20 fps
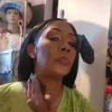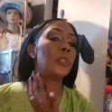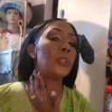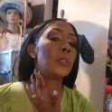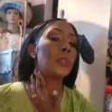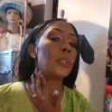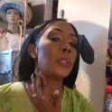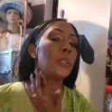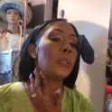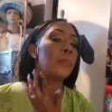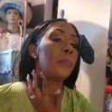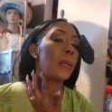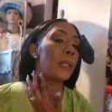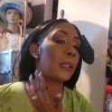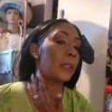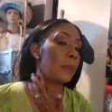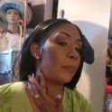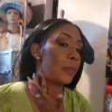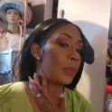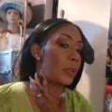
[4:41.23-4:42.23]
You see, my
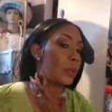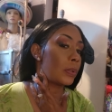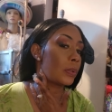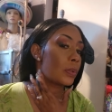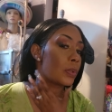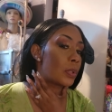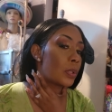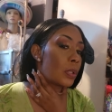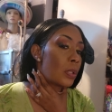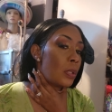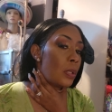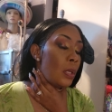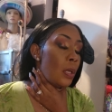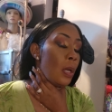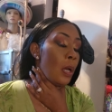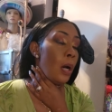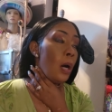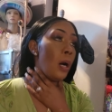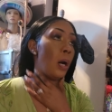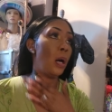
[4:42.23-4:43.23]
limp nose.
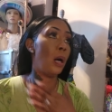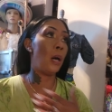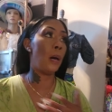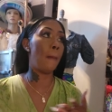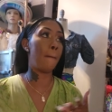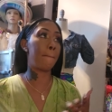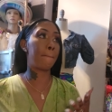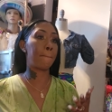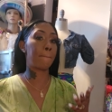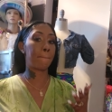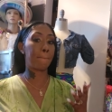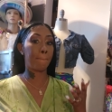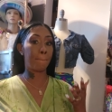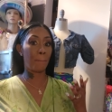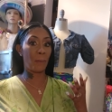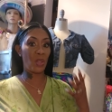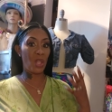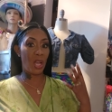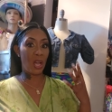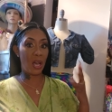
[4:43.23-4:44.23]
Um,
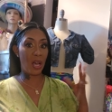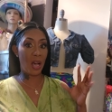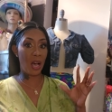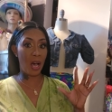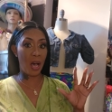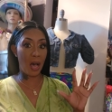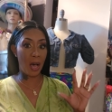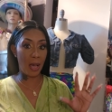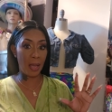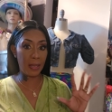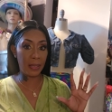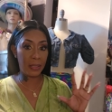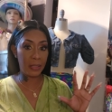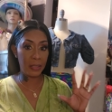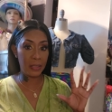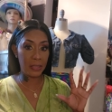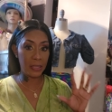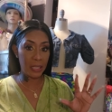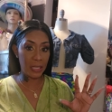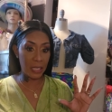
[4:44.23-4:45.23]
I
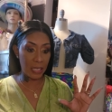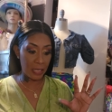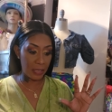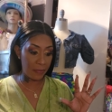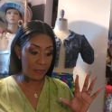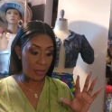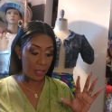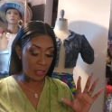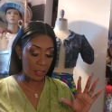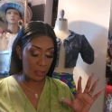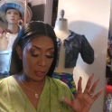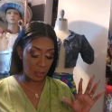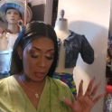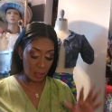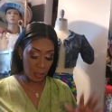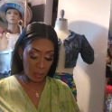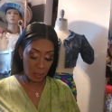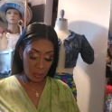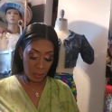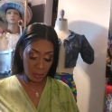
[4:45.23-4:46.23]
couldn't even
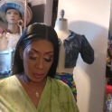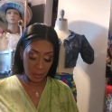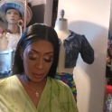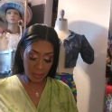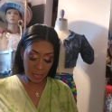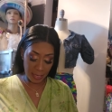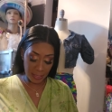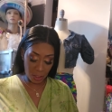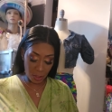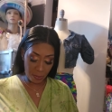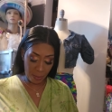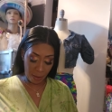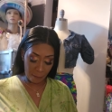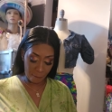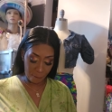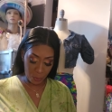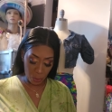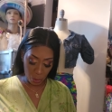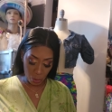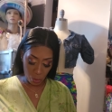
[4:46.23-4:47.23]
taste my
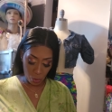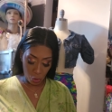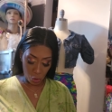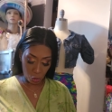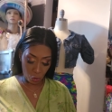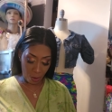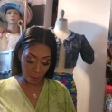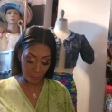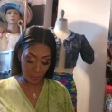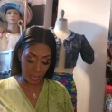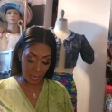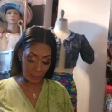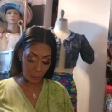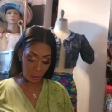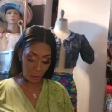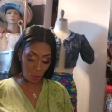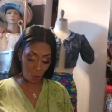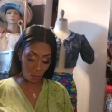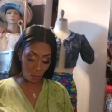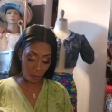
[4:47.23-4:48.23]
food. So I'm like,
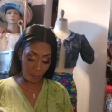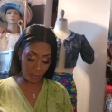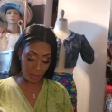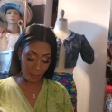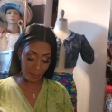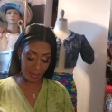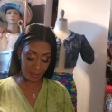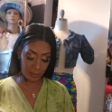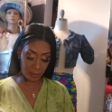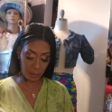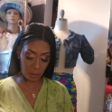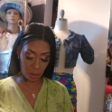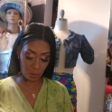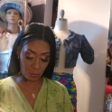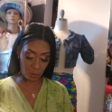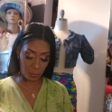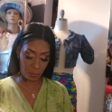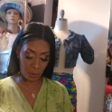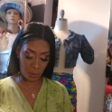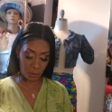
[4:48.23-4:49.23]
you know what? Me and my sister
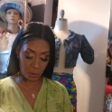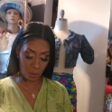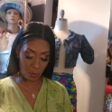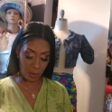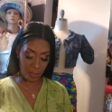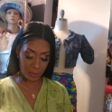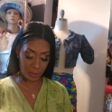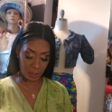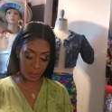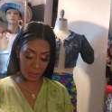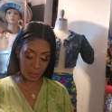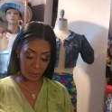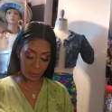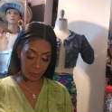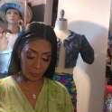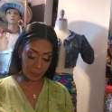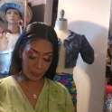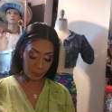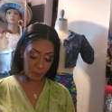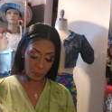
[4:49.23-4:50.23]
was supposed to go out to
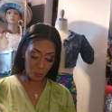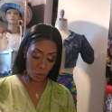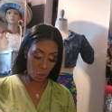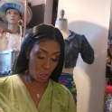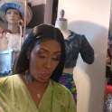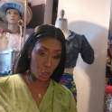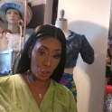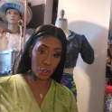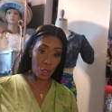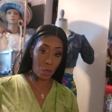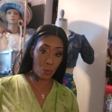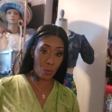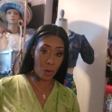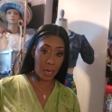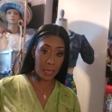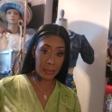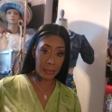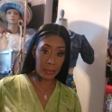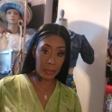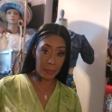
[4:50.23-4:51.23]
dinner. So I
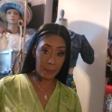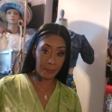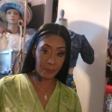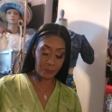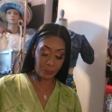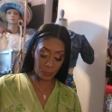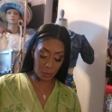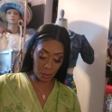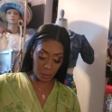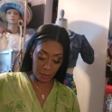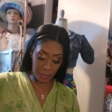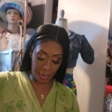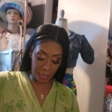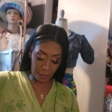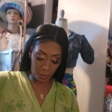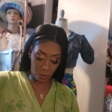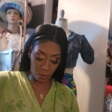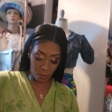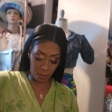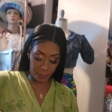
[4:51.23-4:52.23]
wind up
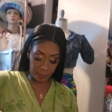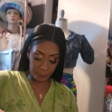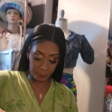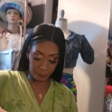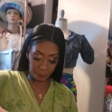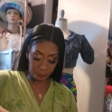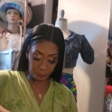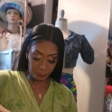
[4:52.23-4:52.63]
not going.